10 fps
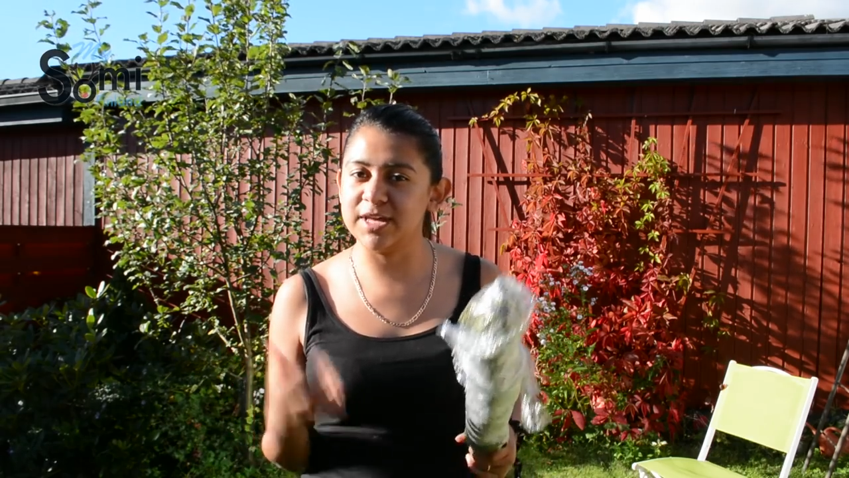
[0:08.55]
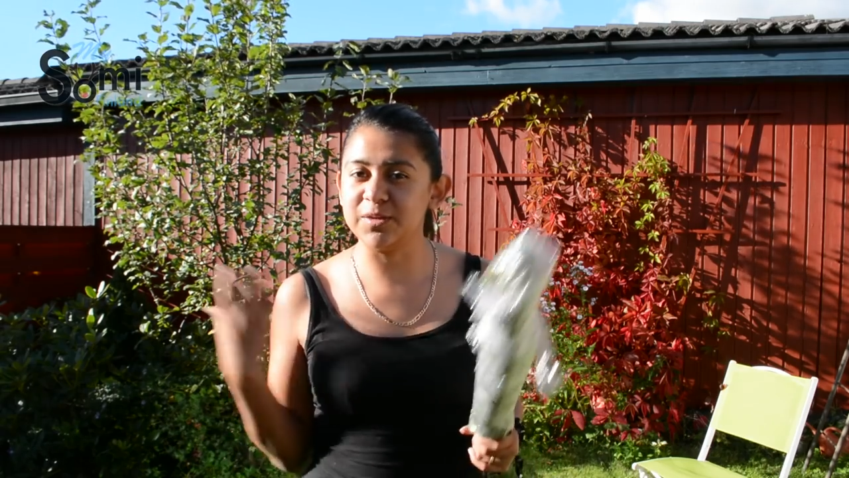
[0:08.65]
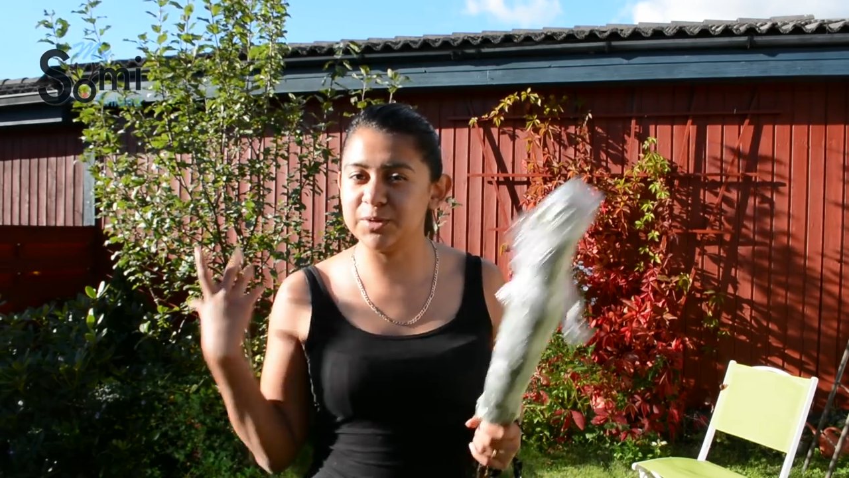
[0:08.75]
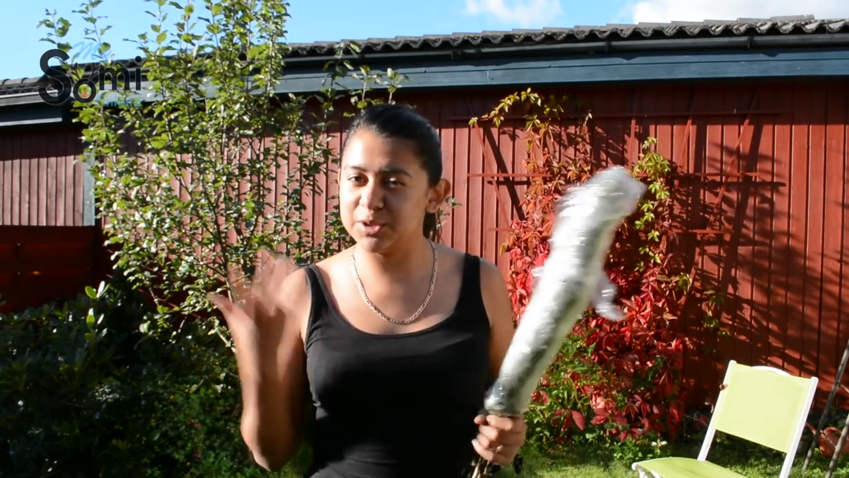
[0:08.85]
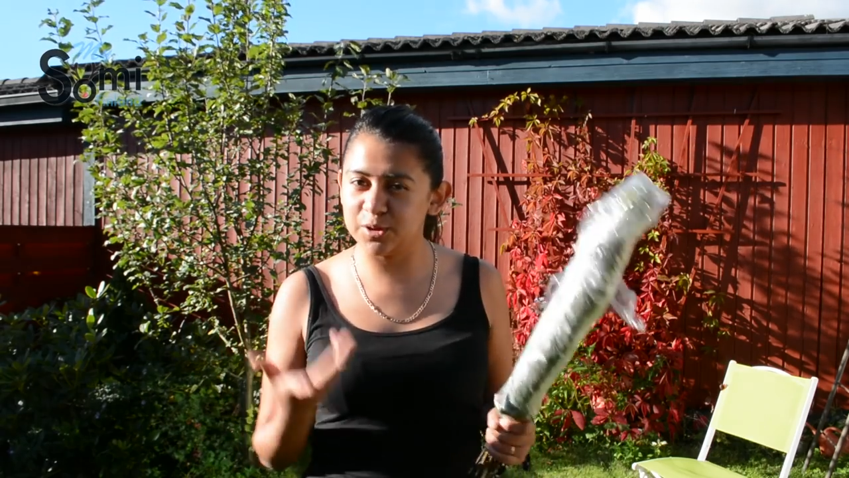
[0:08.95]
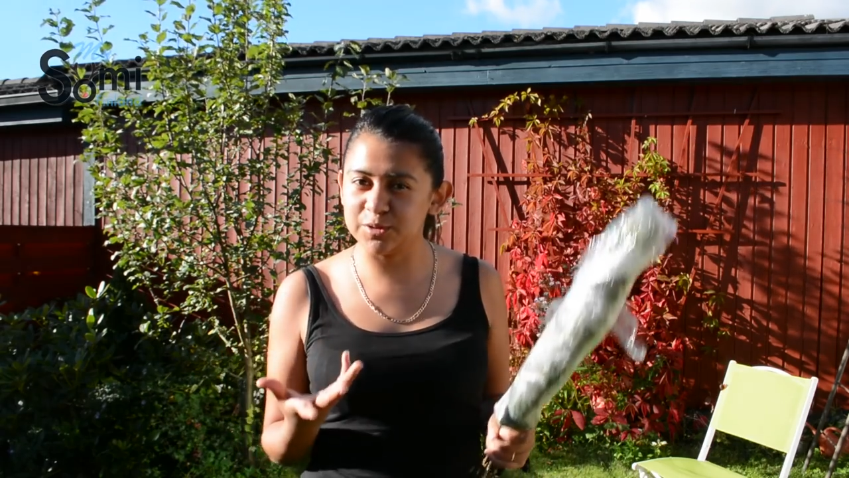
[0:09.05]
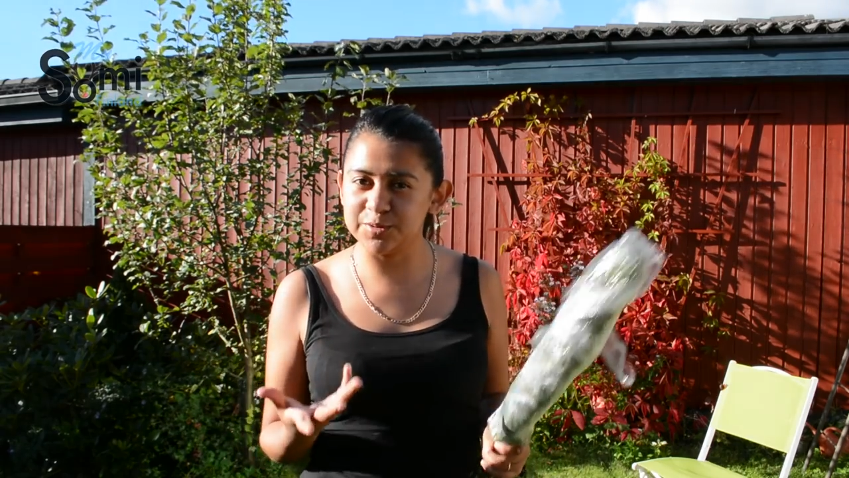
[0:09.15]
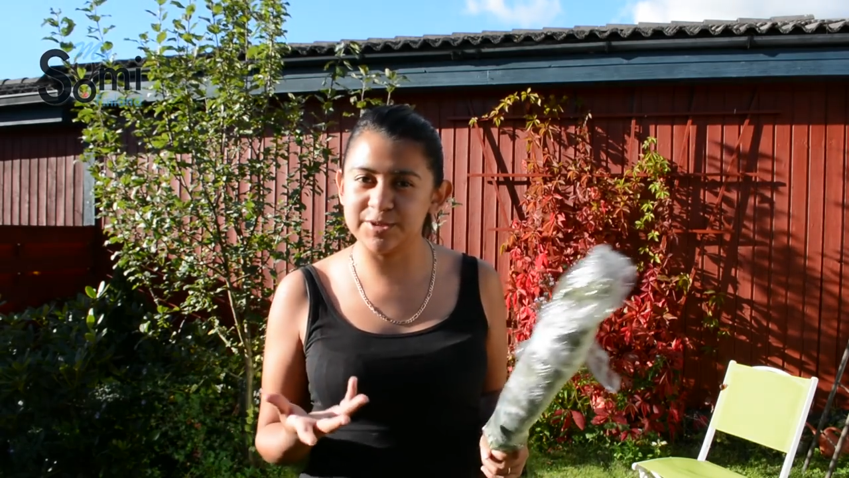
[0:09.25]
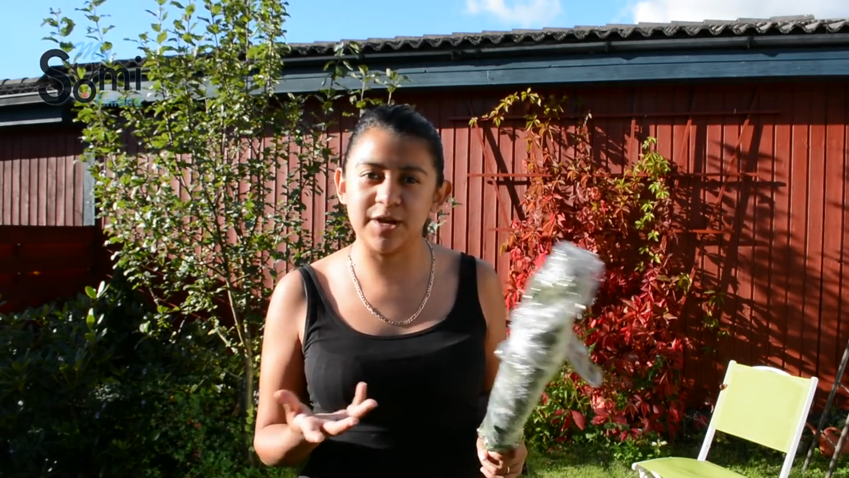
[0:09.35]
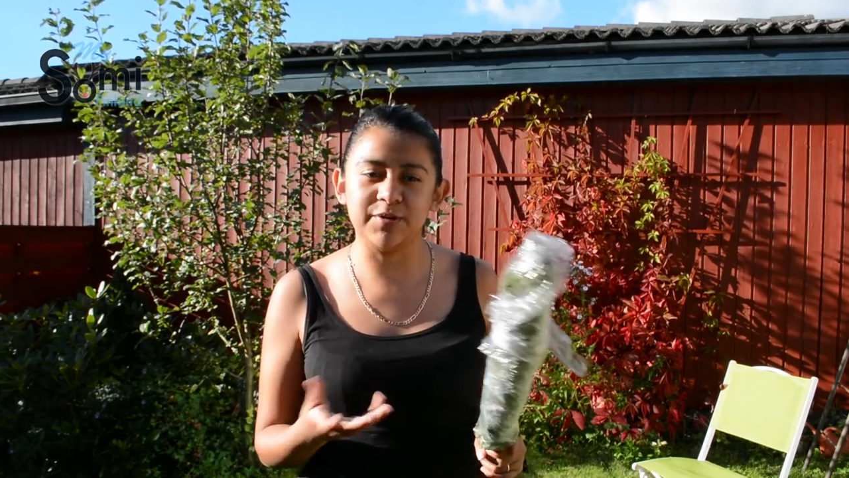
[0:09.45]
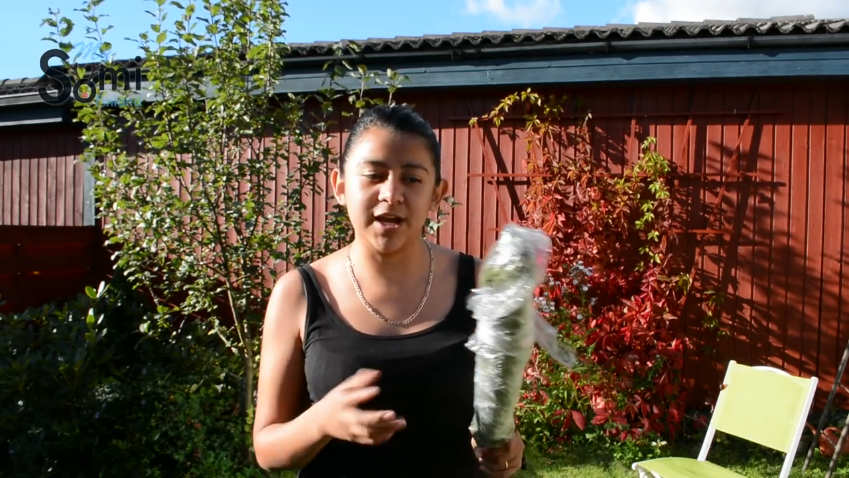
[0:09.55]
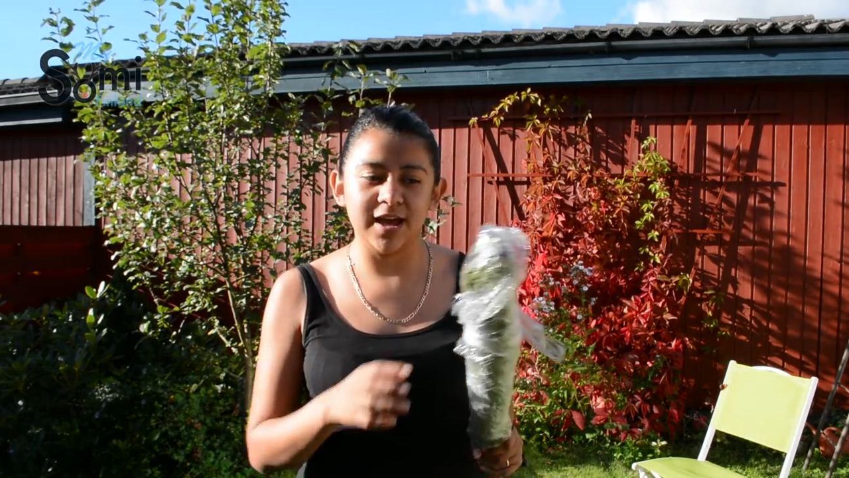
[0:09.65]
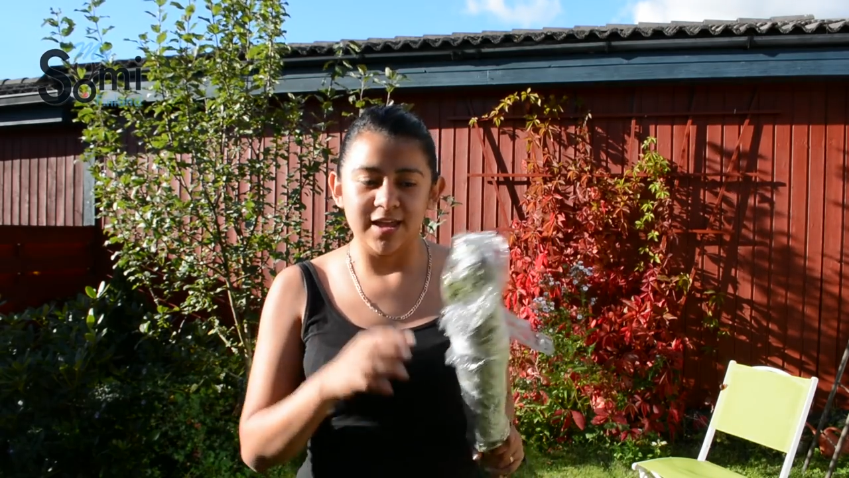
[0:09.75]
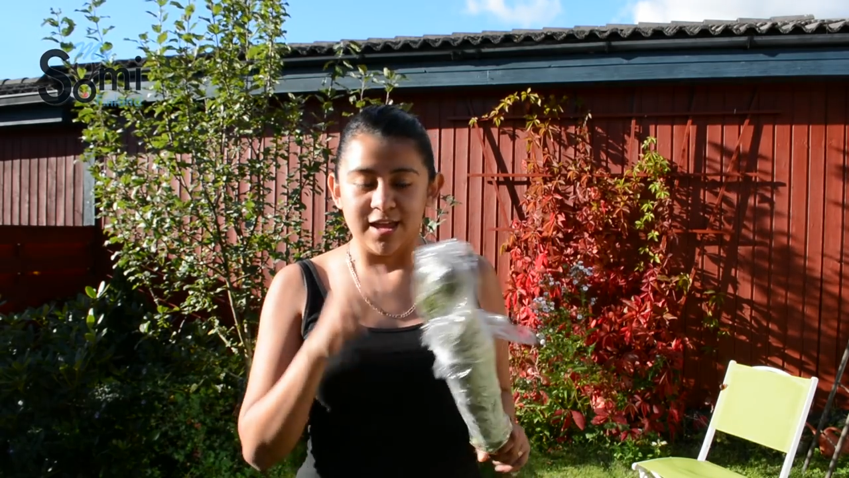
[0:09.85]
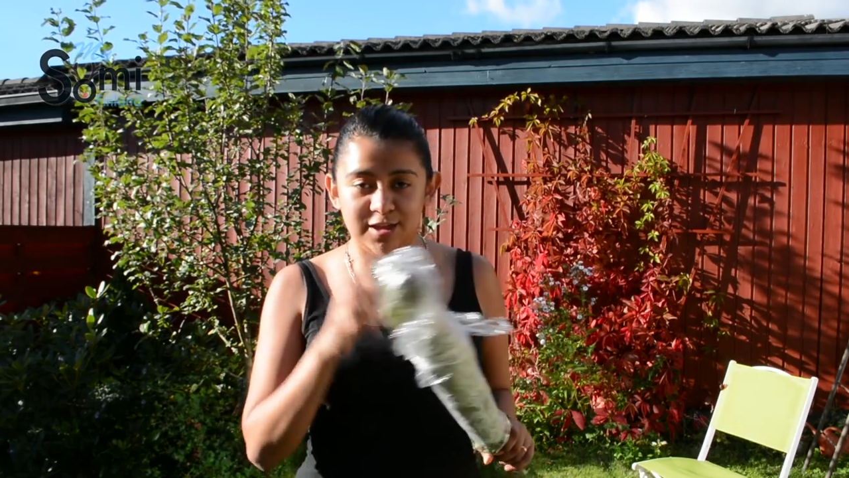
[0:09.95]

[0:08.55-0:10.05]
that when you go to sauna,